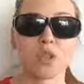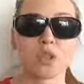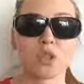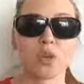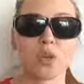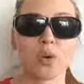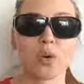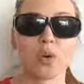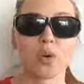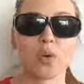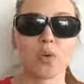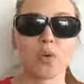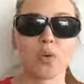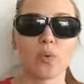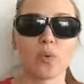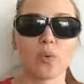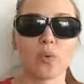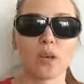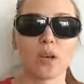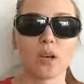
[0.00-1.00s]

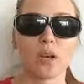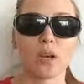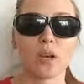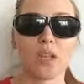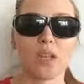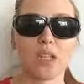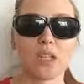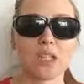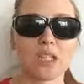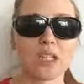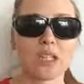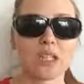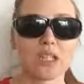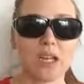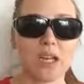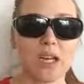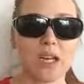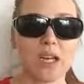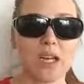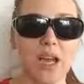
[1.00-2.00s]
So
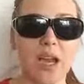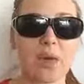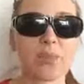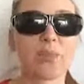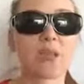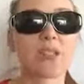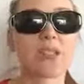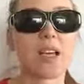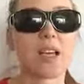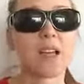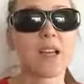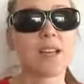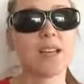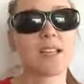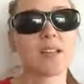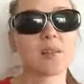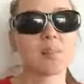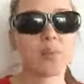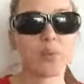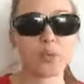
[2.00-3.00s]
I was a
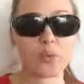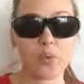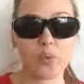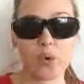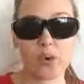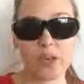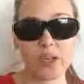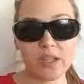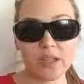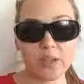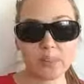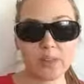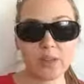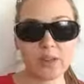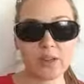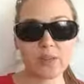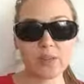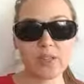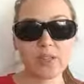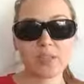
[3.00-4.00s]
little bit worried
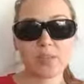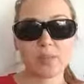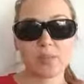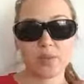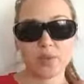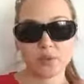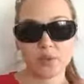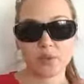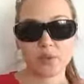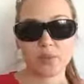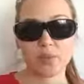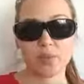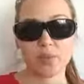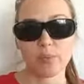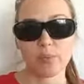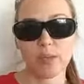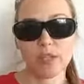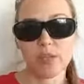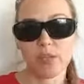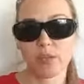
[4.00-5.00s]
about this because you
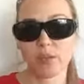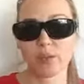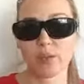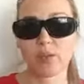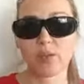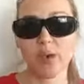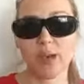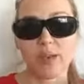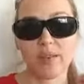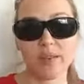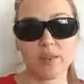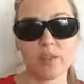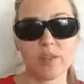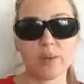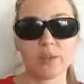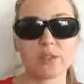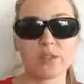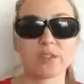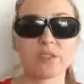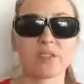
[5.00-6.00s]
imagine if you have a
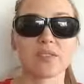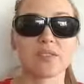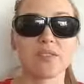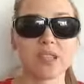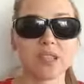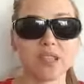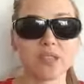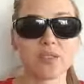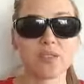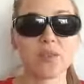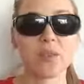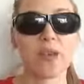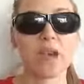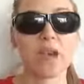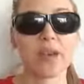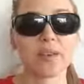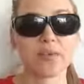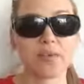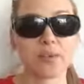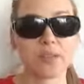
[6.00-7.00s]
positive test, you
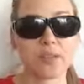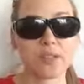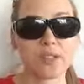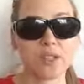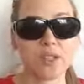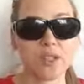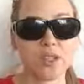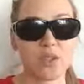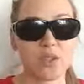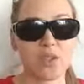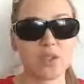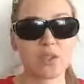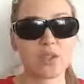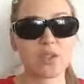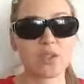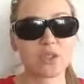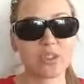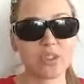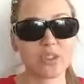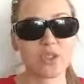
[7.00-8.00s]
have to reschedule
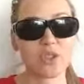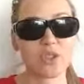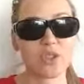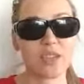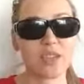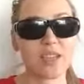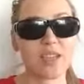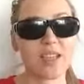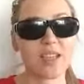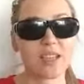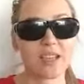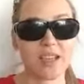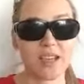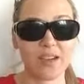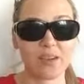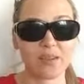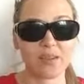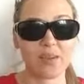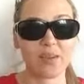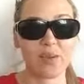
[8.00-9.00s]
your surgery and
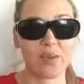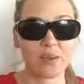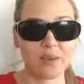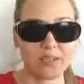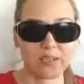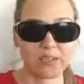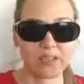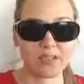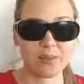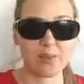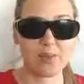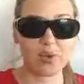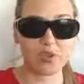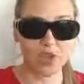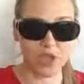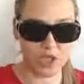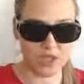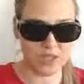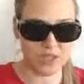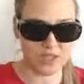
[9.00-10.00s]
have all these
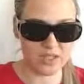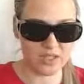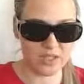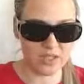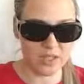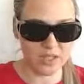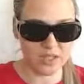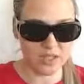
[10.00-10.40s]
emotions